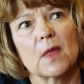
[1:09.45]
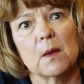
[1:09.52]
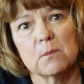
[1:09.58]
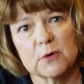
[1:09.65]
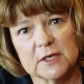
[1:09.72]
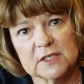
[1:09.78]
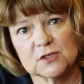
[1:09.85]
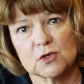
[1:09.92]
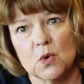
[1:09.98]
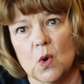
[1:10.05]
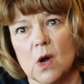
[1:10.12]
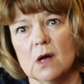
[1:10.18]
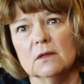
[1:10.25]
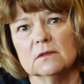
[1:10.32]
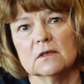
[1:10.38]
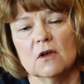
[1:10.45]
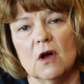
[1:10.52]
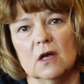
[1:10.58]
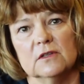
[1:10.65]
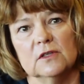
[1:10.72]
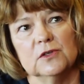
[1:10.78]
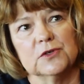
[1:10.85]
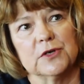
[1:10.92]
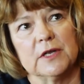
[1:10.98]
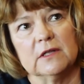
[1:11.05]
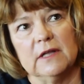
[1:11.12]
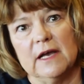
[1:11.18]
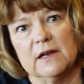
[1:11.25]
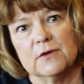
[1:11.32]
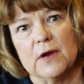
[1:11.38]
preschool called the Learning
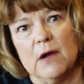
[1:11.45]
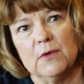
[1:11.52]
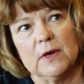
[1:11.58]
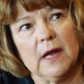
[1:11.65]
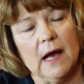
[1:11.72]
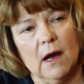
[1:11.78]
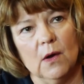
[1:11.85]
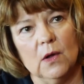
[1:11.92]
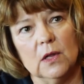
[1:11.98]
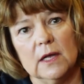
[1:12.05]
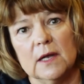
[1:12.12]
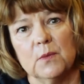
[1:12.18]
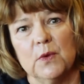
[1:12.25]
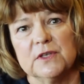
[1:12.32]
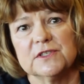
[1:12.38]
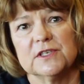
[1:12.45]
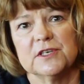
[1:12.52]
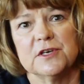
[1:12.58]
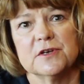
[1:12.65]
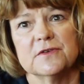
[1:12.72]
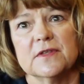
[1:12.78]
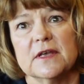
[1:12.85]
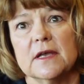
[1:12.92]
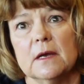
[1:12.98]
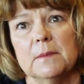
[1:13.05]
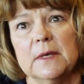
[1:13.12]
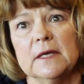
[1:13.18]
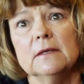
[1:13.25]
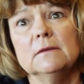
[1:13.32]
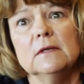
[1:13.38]
Ladder out in Howell. And once a year they come
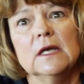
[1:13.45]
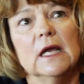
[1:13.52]
in.